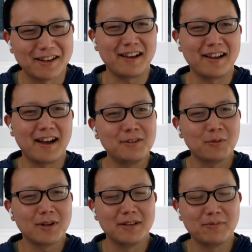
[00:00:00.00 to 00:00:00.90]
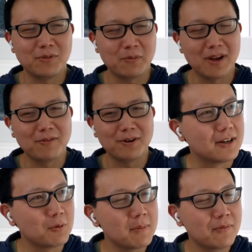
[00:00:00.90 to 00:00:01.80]
I do want to live forever.
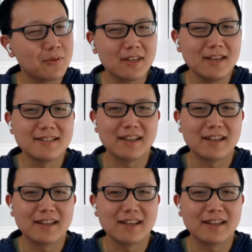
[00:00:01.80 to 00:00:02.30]
What about for the kids?